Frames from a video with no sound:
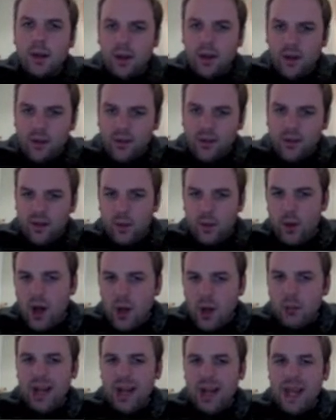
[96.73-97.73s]
notice that when
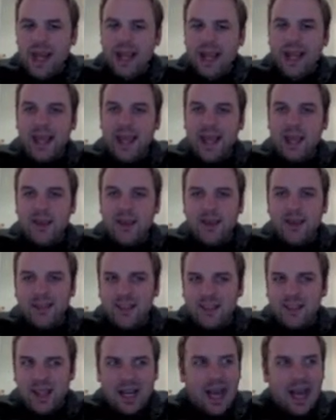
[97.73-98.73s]
I play a key, there's a
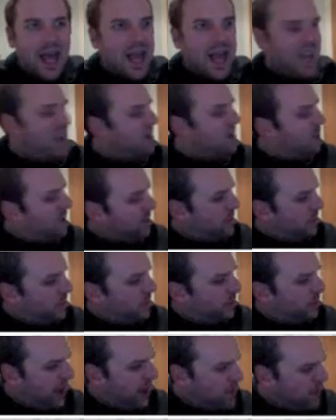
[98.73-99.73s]
delay between
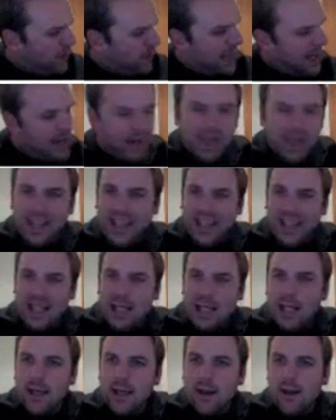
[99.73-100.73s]
when I play the
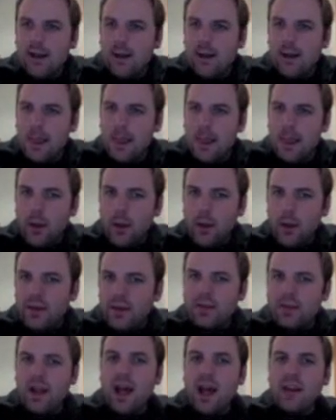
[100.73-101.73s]
key and when it
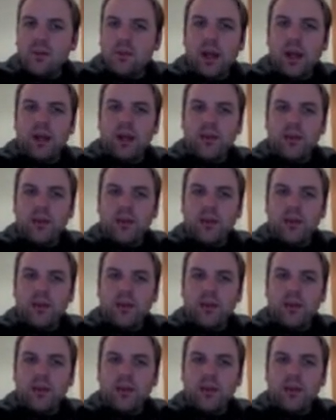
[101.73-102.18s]
starts playing the